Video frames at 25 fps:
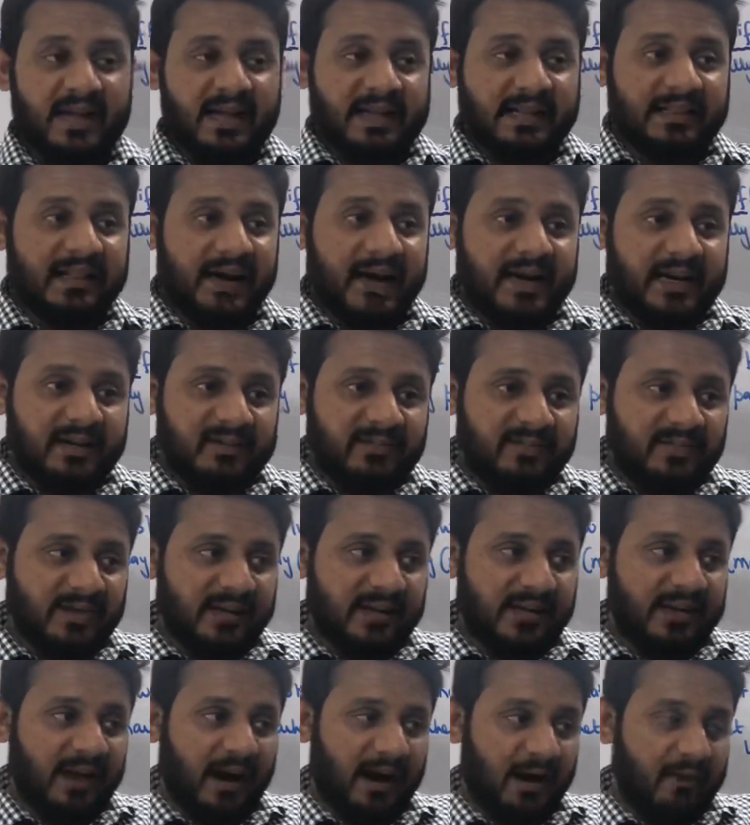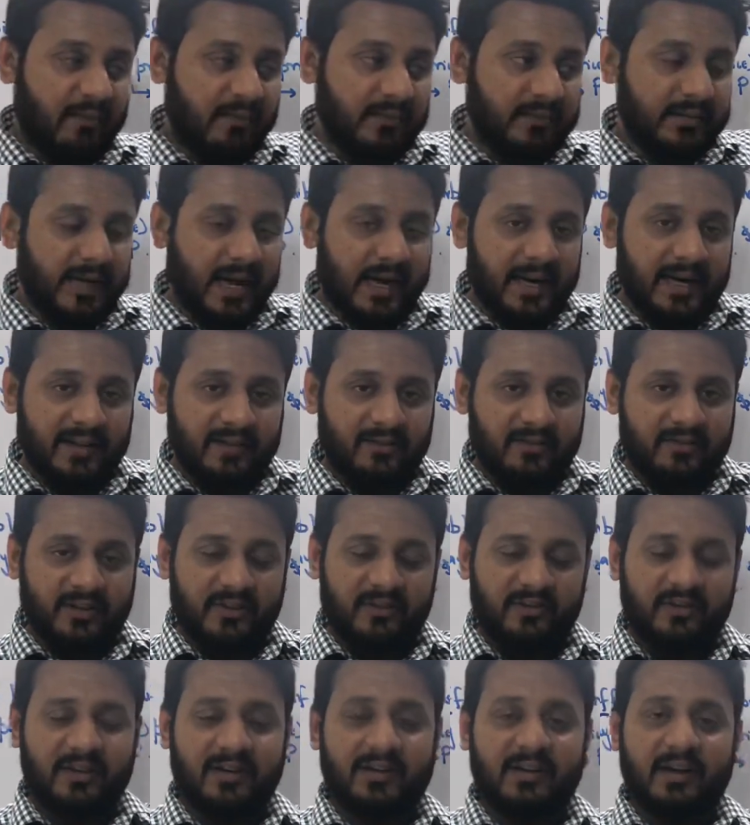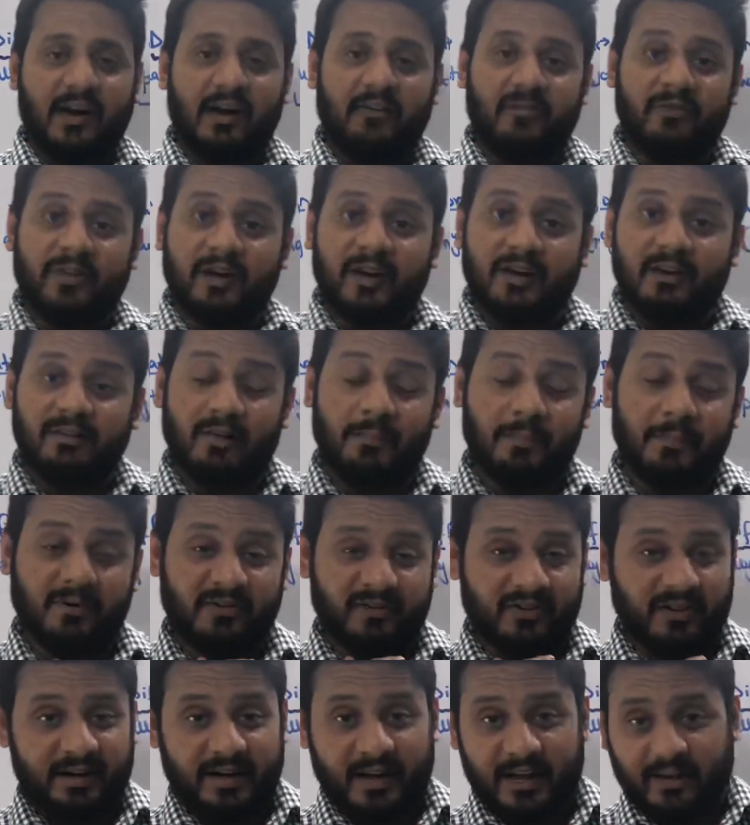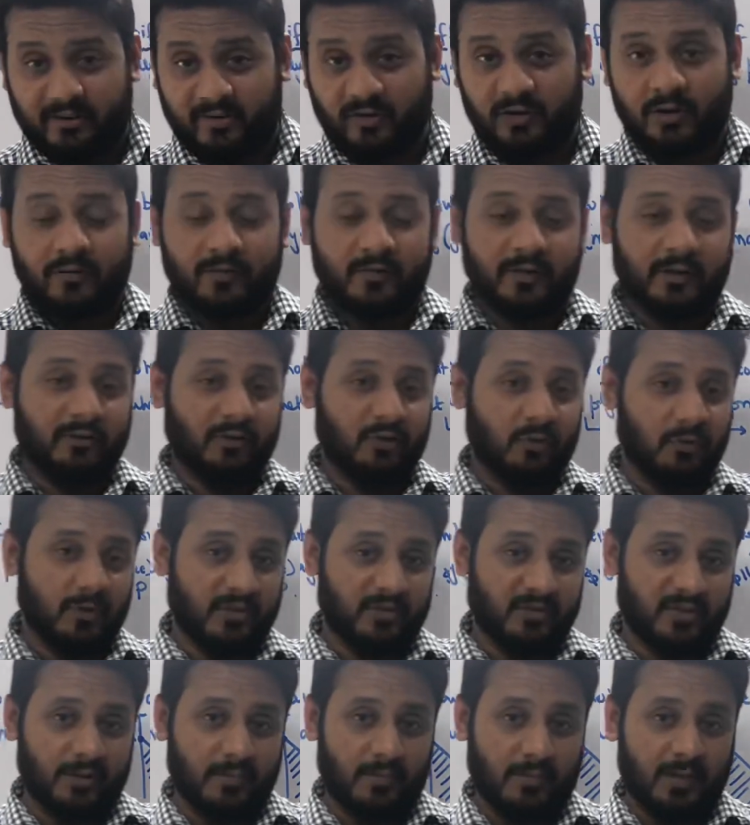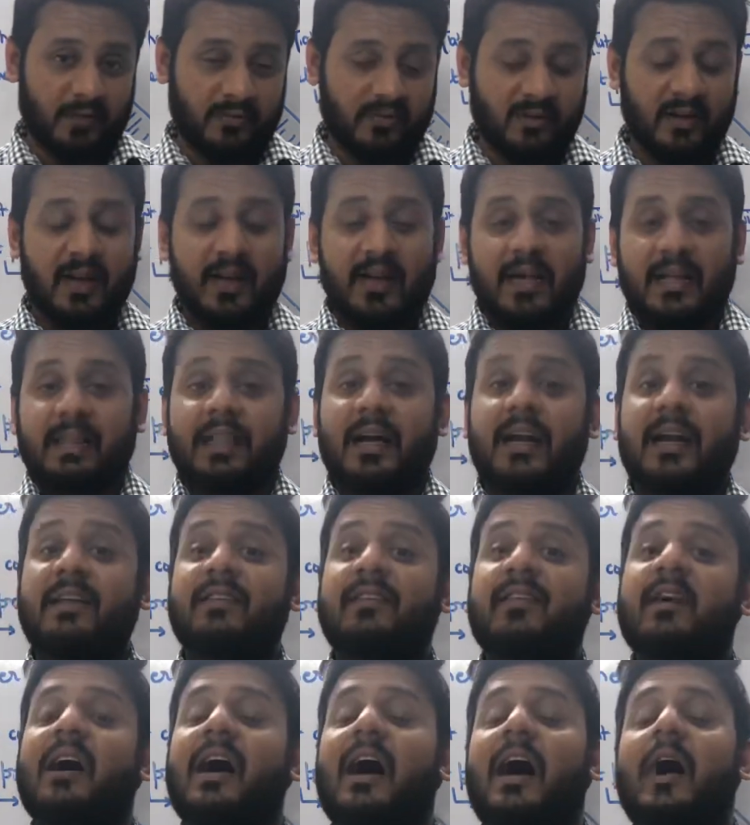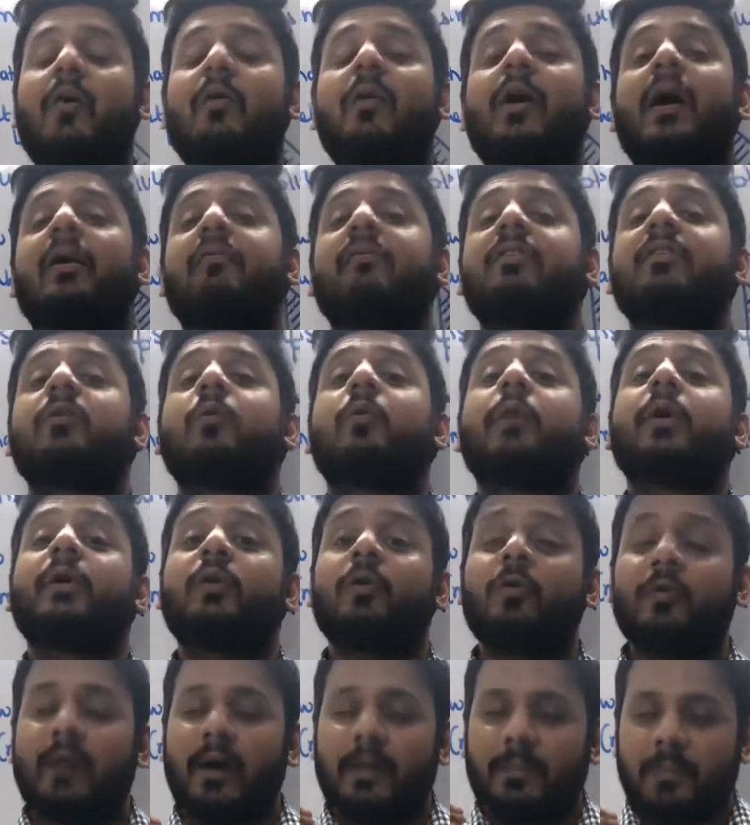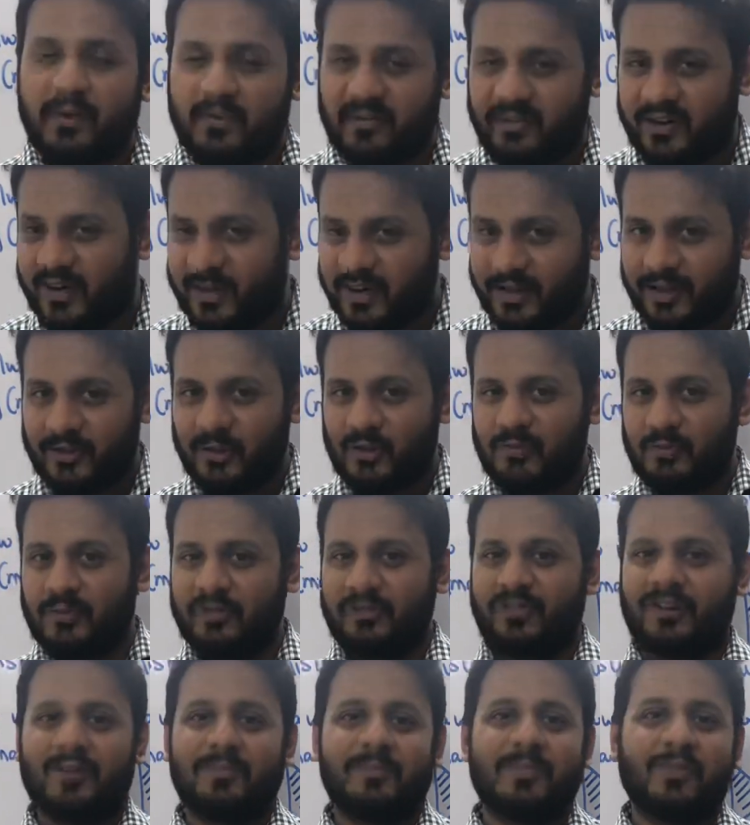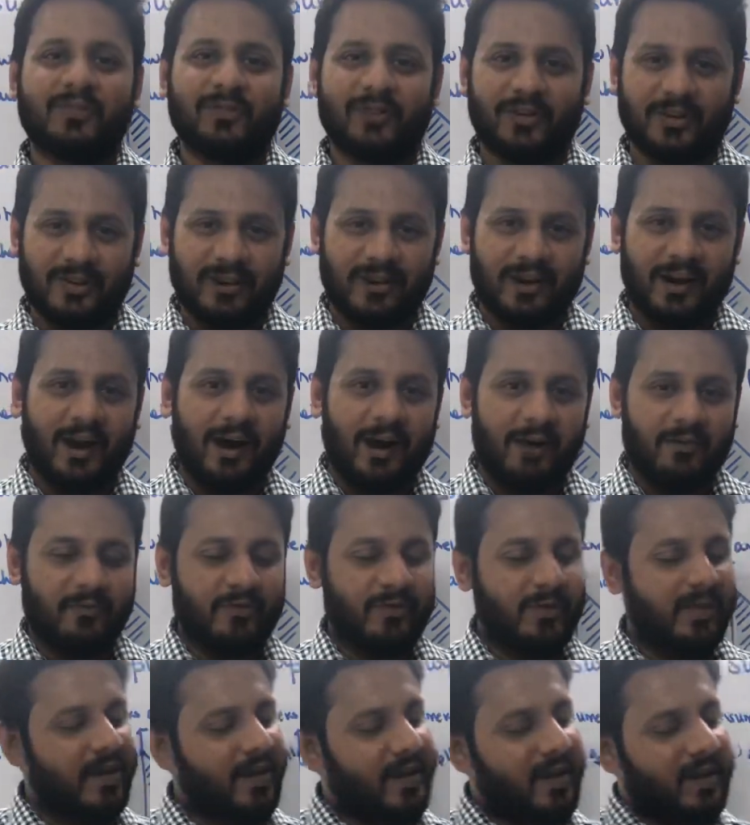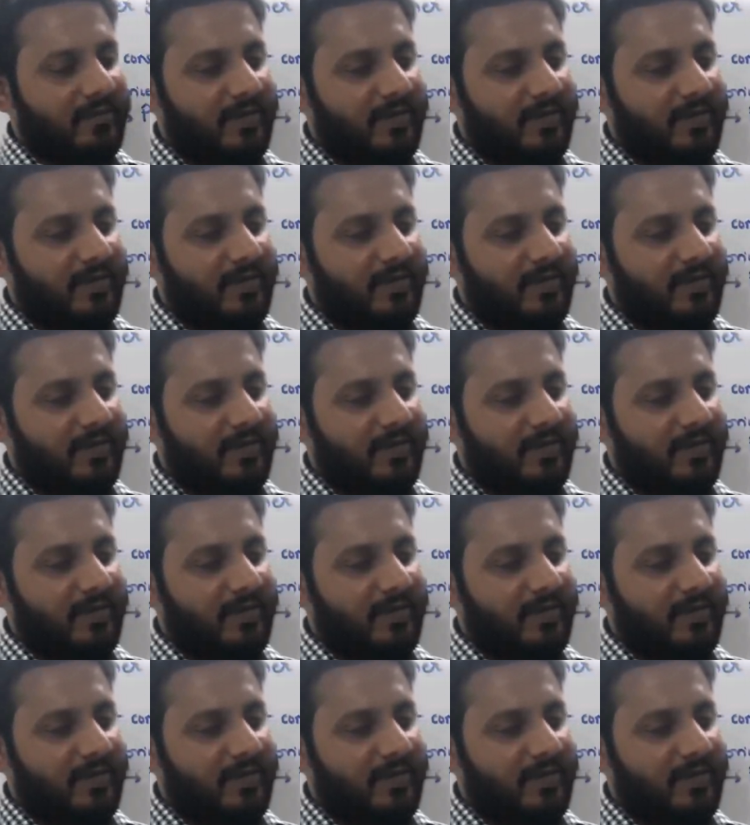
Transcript: That is just a graphical representation of consumer surplus. That is, how are we going to represent consumer surplus on a graph?